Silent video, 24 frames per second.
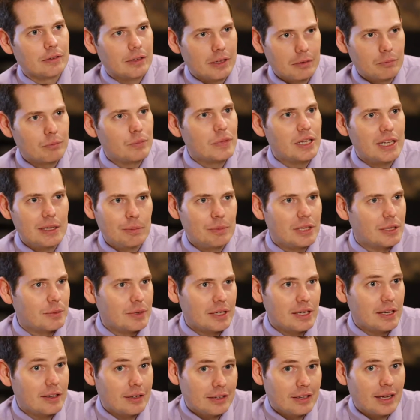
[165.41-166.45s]
In many
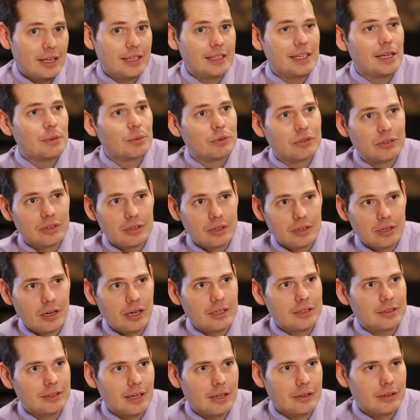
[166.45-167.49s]
cases, 98% of the
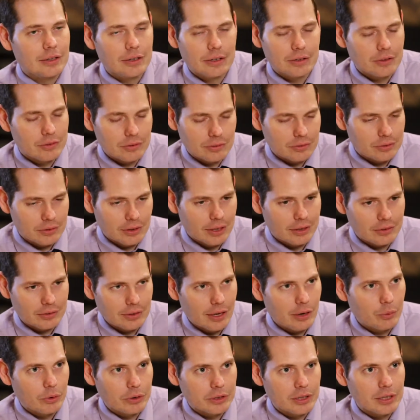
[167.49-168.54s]
content out there, it's
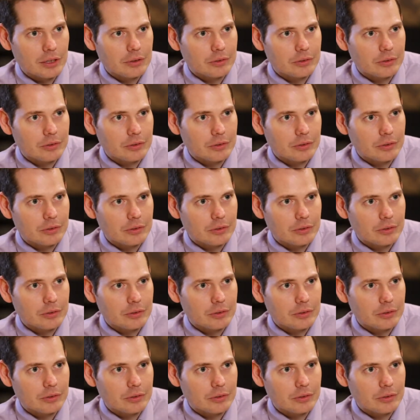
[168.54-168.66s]
not working.